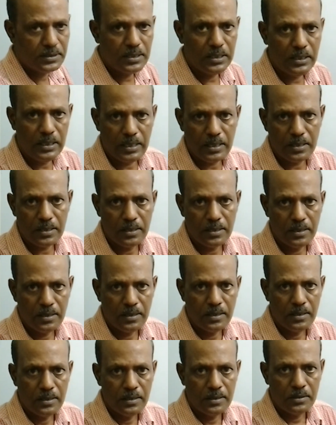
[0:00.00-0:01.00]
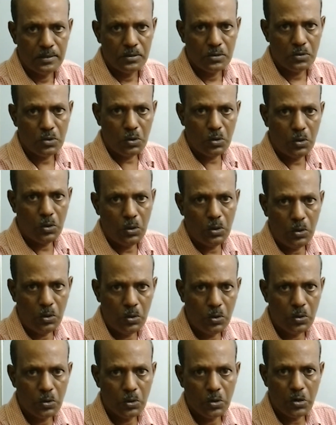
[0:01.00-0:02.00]
is clear.
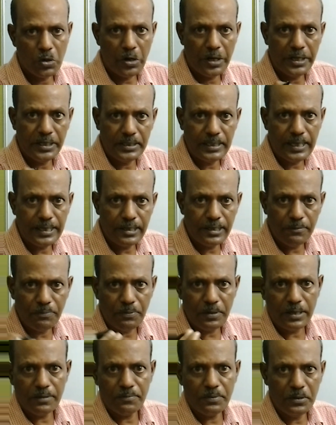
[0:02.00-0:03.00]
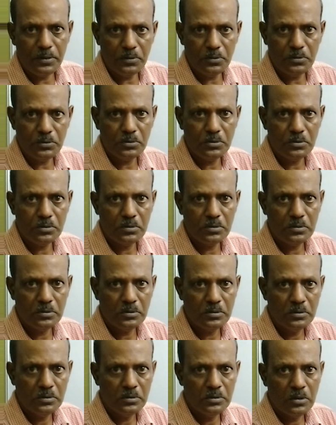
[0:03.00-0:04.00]
So drawing the different views
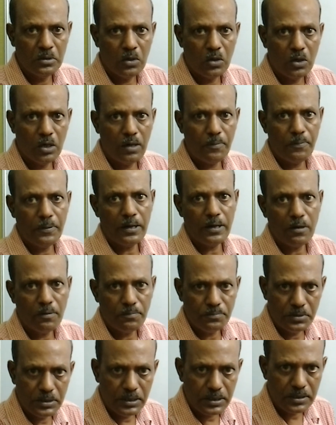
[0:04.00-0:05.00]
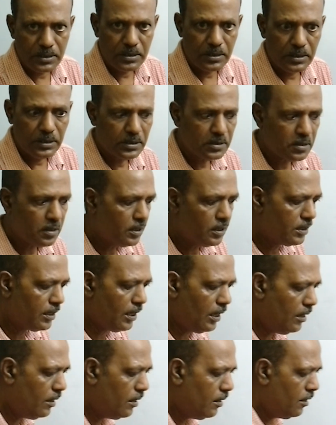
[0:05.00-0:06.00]
of an object is
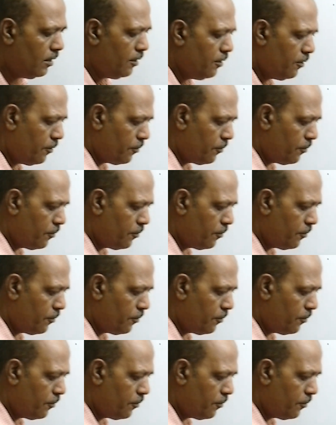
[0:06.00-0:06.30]
called the